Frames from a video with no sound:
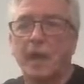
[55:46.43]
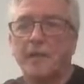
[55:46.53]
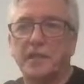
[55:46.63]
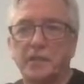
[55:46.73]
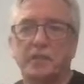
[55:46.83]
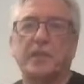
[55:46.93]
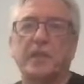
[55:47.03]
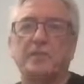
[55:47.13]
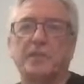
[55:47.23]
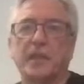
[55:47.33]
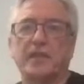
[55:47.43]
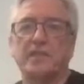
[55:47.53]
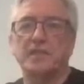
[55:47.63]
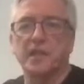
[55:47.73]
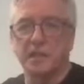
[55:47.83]
these will become
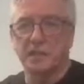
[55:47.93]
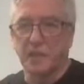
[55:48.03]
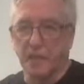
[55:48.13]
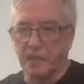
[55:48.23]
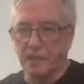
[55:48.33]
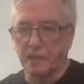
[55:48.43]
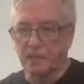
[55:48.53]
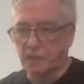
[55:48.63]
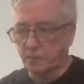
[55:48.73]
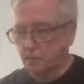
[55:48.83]
collector's items.